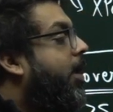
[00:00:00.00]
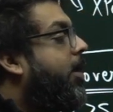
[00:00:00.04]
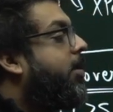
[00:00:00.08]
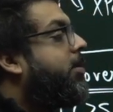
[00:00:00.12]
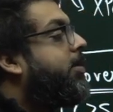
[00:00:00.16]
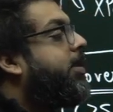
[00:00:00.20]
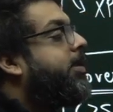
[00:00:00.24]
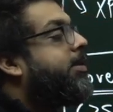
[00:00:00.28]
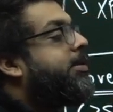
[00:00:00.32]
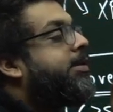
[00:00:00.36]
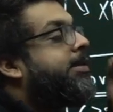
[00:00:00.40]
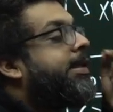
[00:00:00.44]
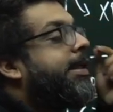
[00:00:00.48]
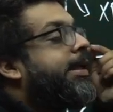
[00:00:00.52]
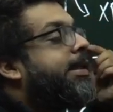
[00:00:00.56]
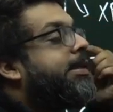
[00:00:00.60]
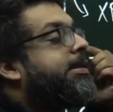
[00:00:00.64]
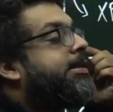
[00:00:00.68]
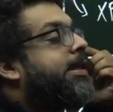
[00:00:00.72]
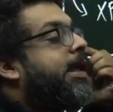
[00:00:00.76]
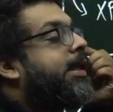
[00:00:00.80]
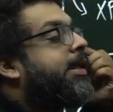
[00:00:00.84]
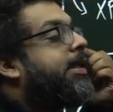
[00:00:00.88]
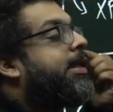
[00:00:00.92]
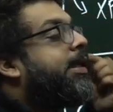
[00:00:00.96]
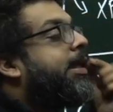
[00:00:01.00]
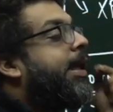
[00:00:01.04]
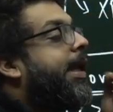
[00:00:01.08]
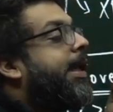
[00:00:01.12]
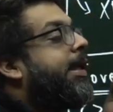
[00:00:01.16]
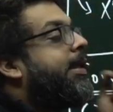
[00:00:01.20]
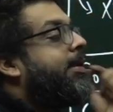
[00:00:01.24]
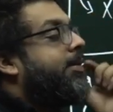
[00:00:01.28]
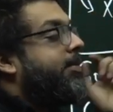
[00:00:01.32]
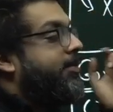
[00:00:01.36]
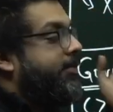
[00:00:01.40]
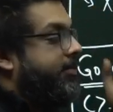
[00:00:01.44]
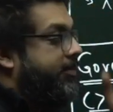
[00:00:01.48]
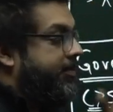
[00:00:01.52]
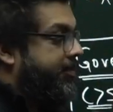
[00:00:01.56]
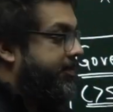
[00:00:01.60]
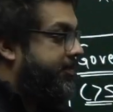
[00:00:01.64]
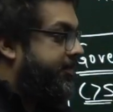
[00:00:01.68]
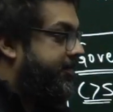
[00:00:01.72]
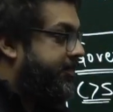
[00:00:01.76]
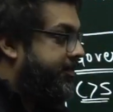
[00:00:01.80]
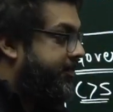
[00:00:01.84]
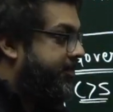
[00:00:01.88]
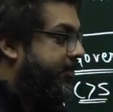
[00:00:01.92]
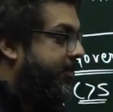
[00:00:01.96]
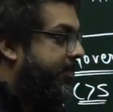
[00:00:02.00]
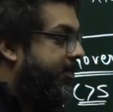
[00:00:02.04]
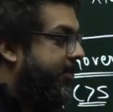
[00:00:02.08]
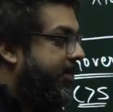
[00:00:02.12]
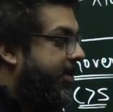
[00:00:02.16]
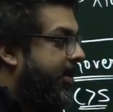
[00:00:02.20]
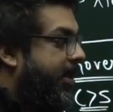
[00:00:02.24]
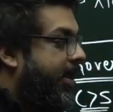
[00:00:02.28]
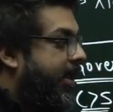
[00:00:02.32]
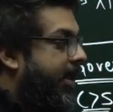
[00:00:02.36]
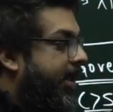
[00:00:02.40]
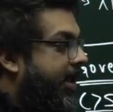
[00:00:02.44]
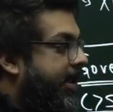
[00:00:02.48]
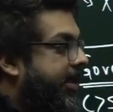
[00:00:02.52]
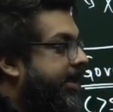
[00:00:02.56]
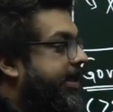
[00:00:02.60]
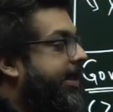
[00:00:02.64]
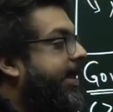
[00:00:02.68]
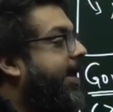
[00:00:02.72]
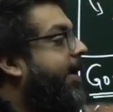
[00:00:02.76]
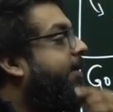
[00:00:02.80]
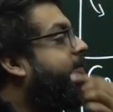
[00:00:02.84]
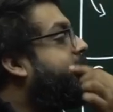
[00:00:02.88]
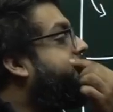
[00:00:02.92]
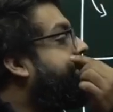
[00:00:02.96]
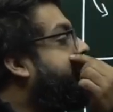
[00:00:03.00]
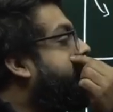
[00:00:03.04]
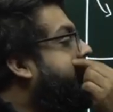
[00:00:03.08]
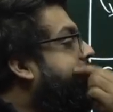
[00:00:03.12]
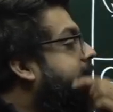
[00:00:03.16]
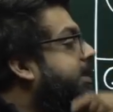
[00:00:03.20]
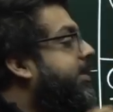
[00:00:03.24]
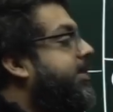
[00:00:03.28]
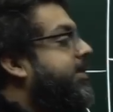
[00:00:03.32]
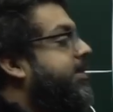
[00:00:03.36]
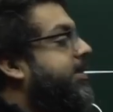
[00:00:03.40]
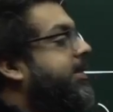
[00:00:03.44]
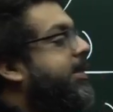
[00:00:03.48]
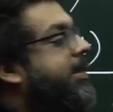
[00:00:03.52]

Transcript: The states are crying. They have tears.